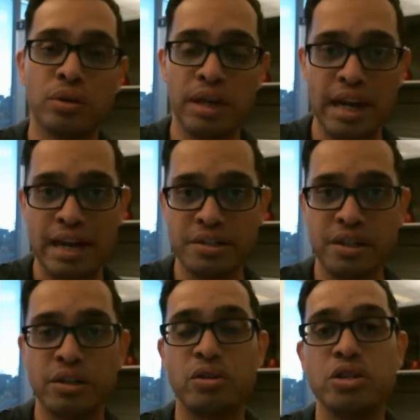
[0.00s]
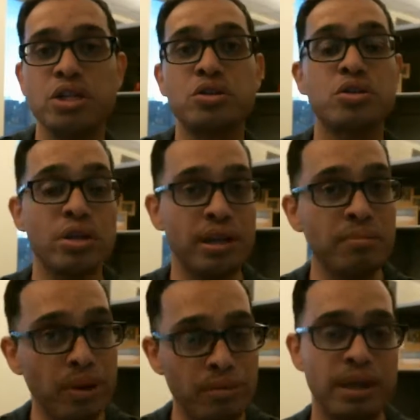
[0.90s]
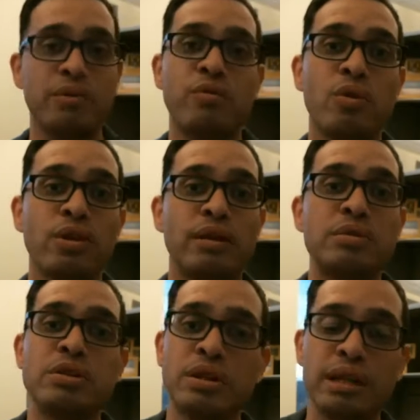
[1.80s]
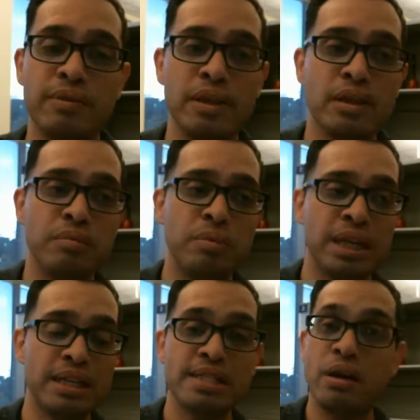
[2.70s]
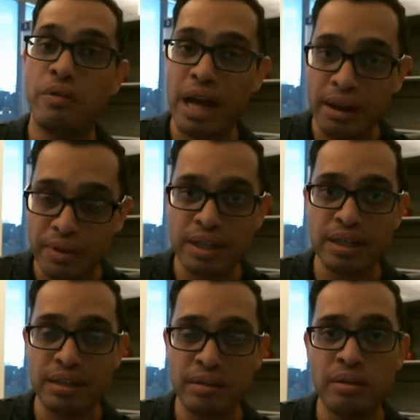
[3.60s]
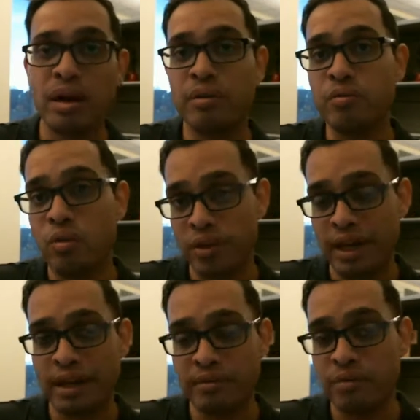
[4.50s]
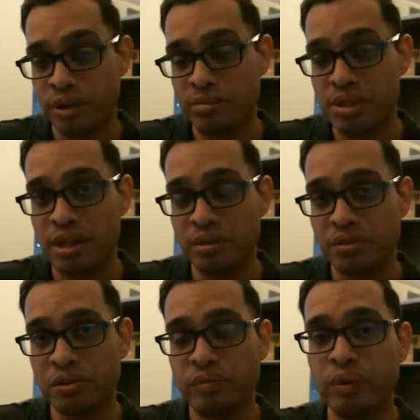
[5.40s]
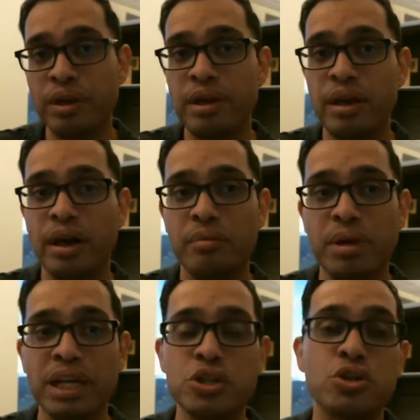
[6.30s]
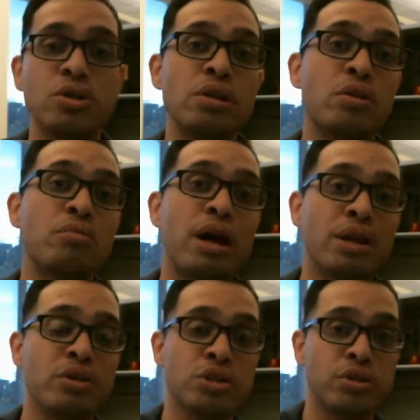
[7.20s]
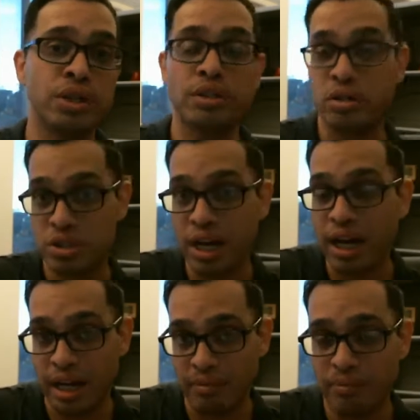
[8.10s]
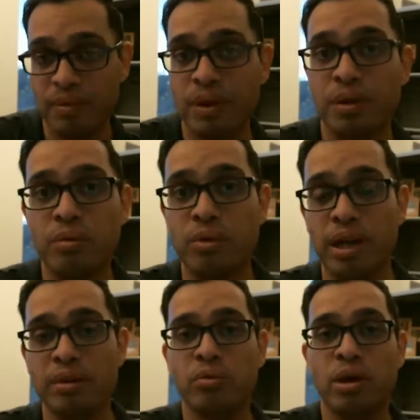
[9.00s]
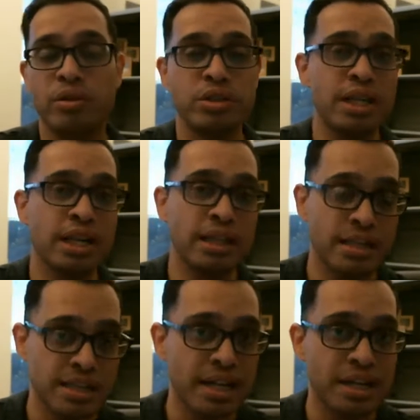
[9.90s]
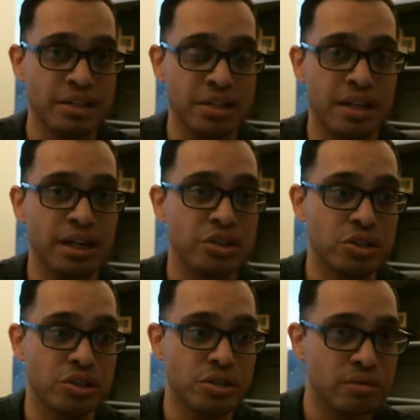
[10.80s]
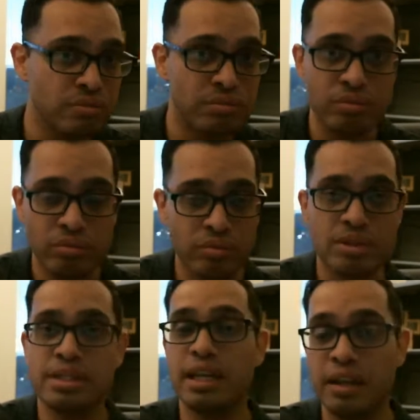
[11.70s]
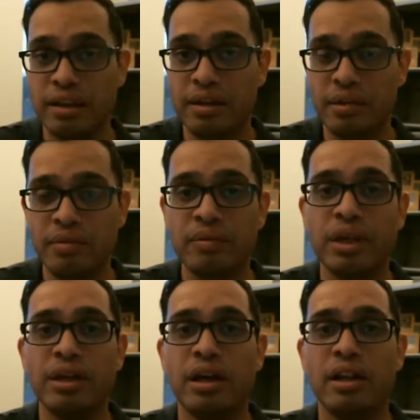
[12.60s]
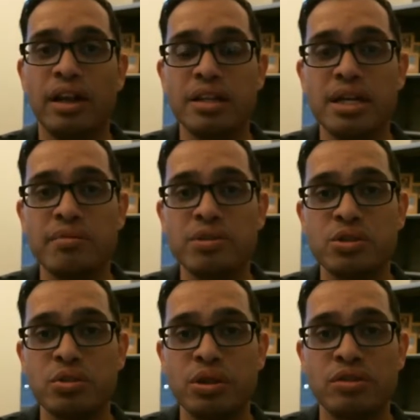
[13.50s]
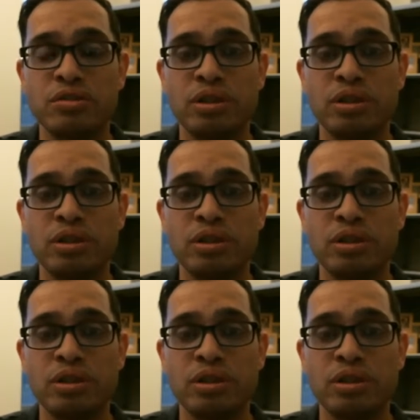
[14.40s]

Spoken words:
asking their teacher to implement it for them, being self-advocate for that, for themselves, making sure that they're monitoring their time, right, while they're taking the tests and not just sitting there. A lot of times students